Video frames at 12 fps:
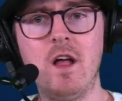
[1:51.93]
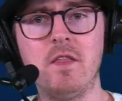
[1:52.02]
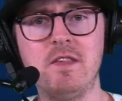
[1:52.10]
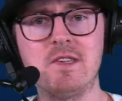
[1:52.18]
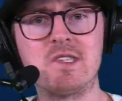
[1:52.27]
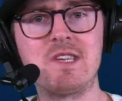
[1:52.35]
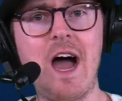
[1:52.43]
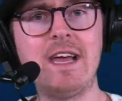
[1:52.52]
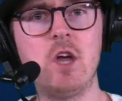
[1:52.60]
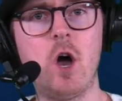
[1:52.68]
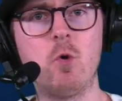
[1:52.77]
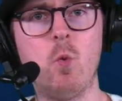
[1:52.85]
the Cy
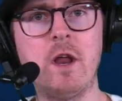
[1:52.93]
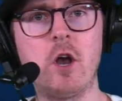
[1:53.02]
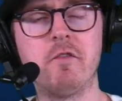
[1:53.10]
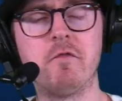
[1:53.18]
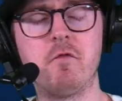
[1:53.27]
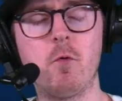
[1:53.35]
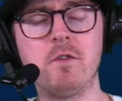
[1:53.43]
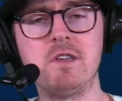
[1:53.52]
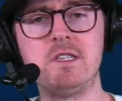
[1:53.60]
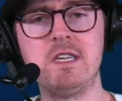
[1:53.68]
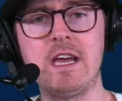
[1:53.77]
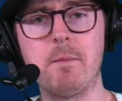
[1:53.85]
Young winner for the
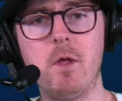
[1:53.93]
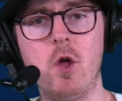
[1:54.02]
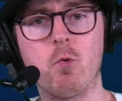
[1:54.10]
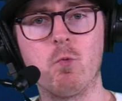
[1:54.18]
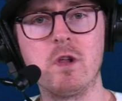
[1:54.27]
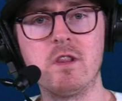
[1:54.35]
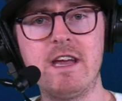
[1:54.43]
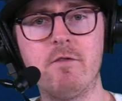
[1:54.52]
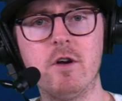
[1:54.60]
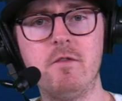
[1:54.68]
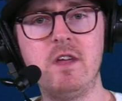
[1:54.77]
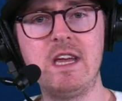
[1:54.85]
team,
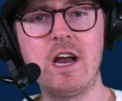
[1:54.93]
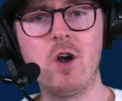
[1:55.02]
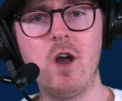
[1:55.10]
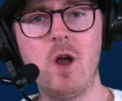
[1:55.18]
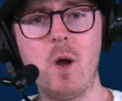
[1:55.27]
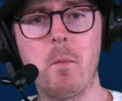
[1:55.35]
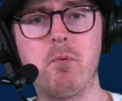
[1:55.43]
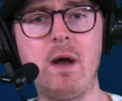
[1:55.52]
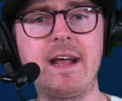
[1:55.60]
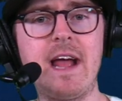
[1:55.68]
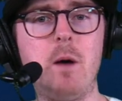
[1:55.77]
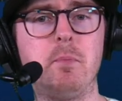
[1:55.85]
reliever of the year,
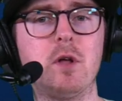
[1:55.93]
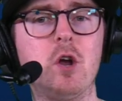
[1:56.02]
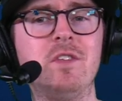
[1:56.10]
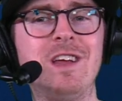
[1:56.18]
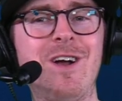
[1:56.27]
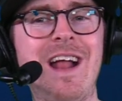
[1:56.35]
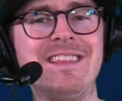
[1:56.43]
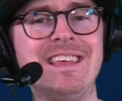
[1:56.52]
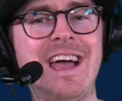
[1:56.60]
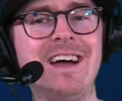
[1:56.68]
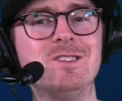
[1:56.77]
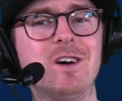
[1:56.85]
breakout player of the year, and at
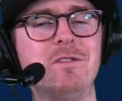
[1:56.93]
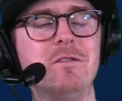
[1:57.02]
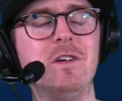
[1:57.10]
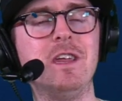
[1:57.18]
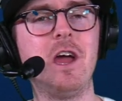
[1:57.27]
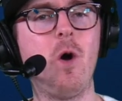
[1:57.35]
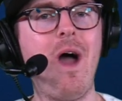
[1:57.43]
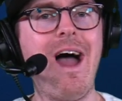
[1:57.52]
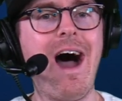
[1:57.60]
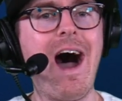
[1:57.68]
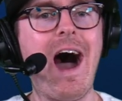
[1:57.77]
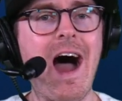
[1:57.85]
the end of the video,
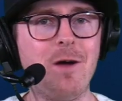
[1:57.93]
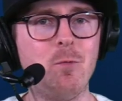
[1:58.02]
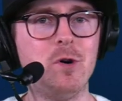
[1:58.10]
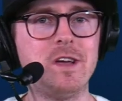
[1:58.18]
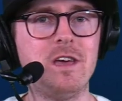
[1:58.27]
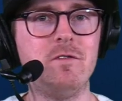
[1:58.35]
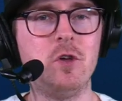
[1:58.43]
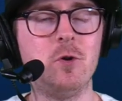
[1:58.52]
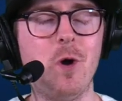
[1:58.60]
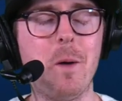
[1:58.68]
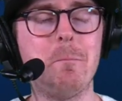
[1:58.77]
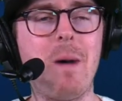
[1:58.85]
I will give you
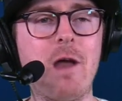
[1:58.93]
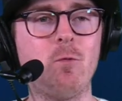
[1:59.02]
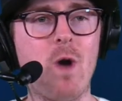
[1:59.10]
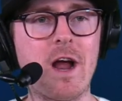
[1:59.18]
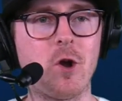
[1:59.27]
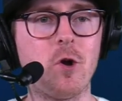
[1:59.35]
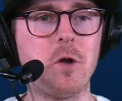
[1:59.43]
my record